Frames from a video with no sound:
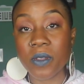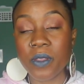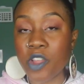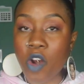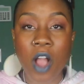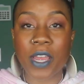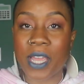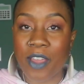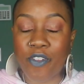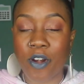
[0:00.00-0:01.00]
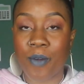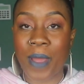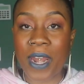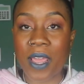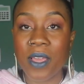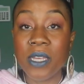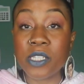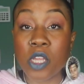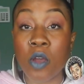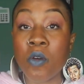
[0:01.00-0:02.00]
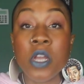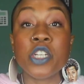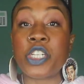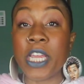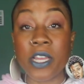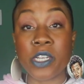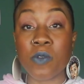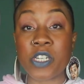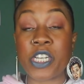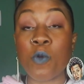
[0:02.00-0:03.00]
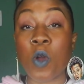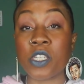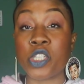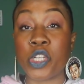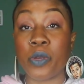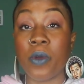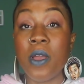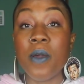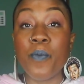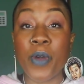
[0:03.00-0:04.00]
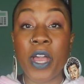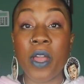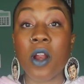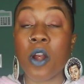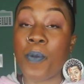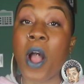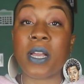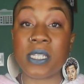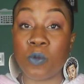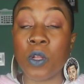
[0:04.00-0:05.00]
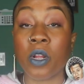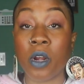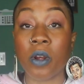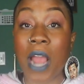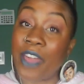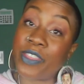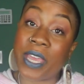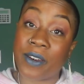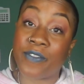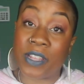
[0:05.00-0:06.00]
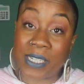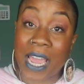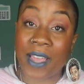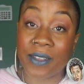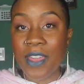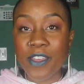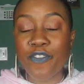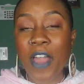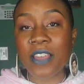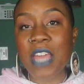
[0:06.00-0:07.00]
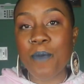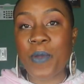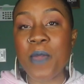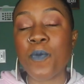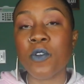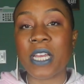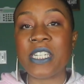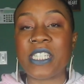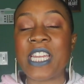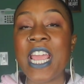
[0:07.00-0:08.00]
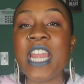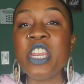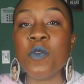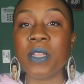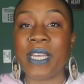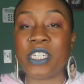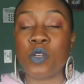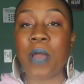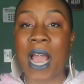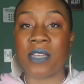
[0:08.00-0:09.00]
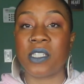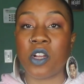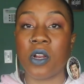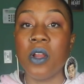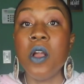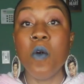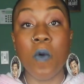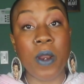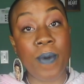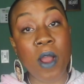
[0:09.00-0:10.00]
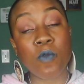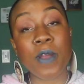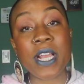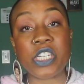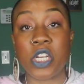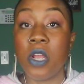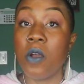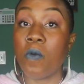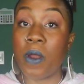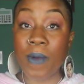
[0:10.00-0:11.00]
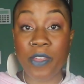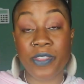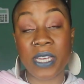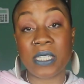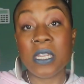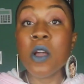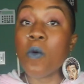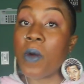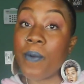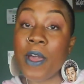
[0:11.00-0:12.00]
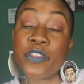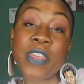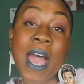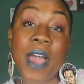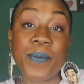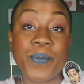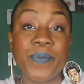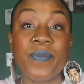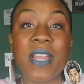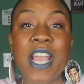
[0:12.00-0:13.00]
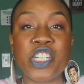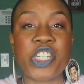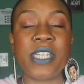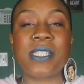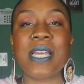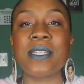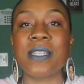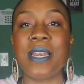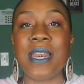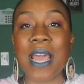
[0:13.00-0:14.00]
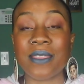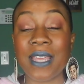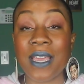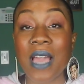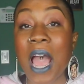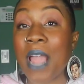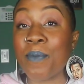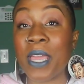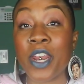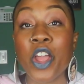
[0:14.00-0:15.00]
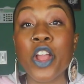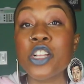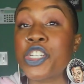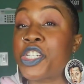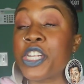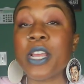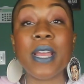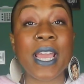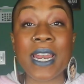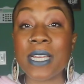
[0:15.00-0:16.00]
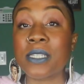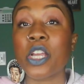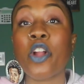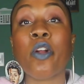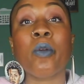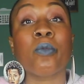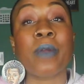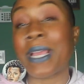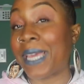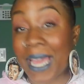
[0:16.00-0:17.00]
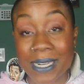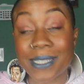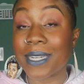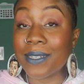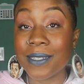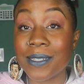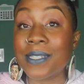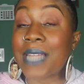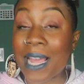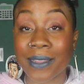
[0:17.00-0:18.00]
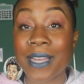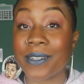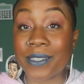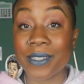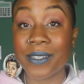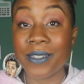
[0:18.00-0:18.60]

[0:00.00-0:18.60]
they're not gonna give her money. So she can do what she wants to, but her pockets will hurt at the end of the day. And the fact that people continually to ask her, what about Rich? What about this? What about that? And she says nothing. I mean, it is cricket silent.